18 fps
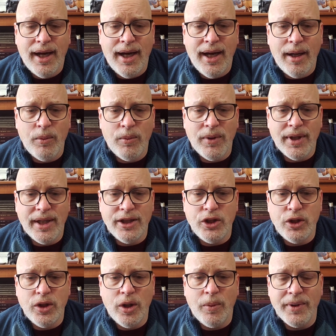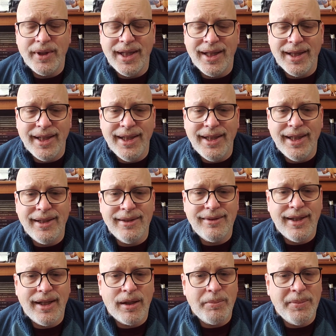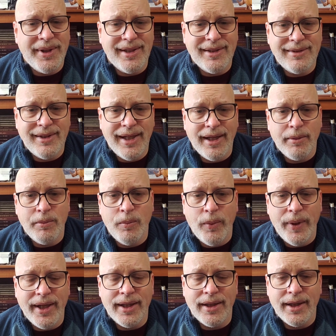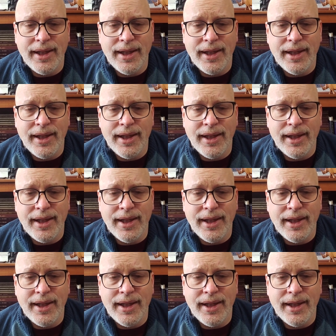And we'll let you know what that link is. It'll be the same